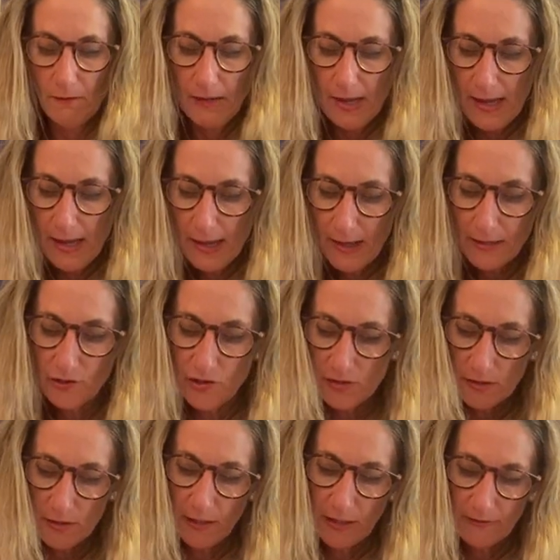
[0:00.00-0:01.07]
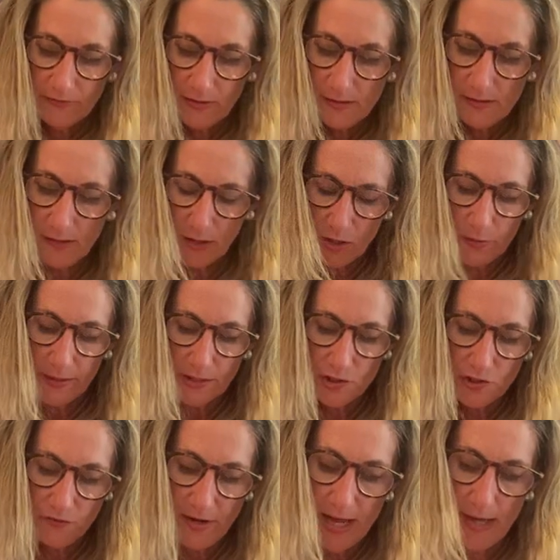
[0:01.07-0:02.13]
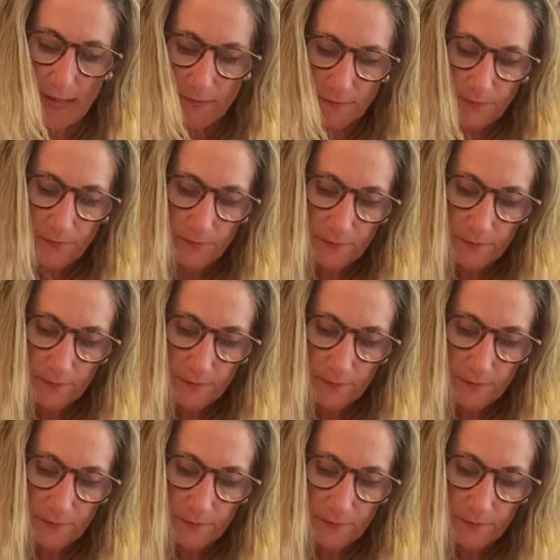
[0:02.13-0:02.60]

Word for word: And I'm just gonna give this a quick shred